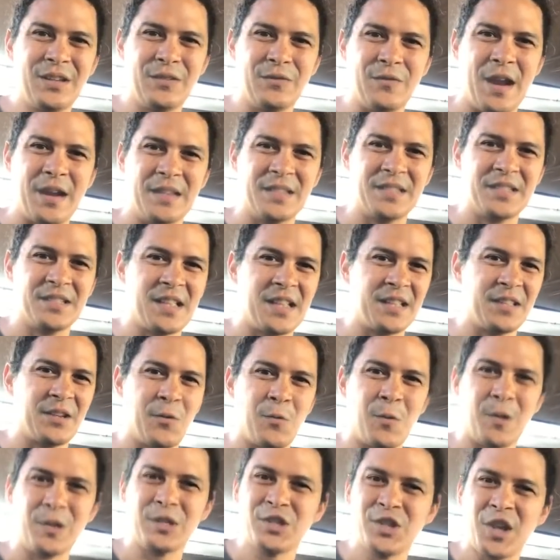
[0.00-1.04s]
Right. This is like
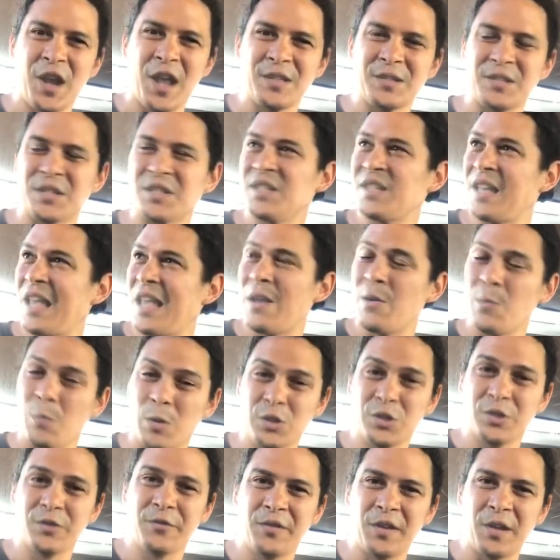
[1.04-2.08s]
your one chance to say
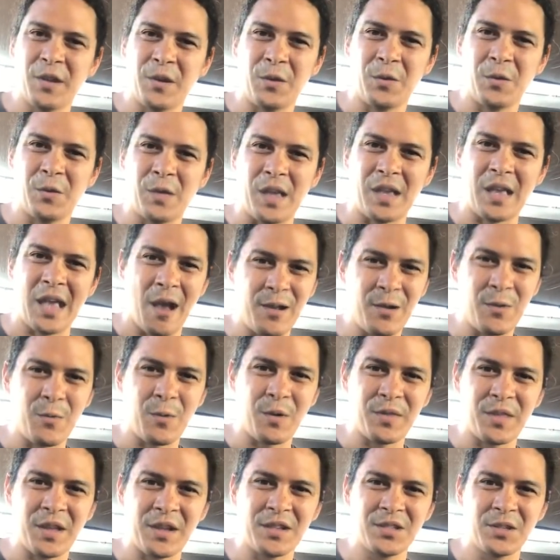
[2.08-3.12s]
what you feel, like how you
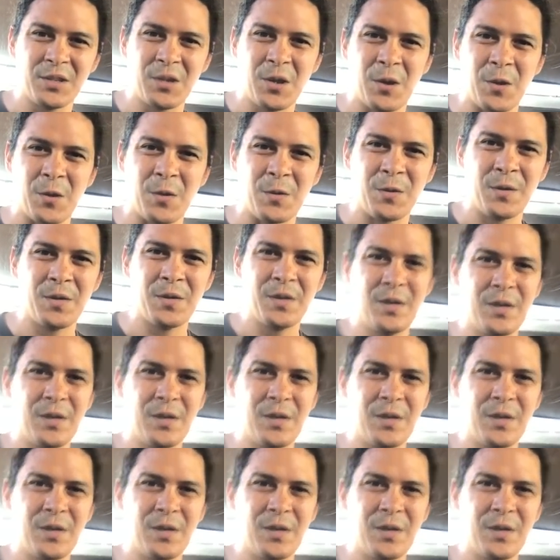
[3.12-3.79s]
want things to go,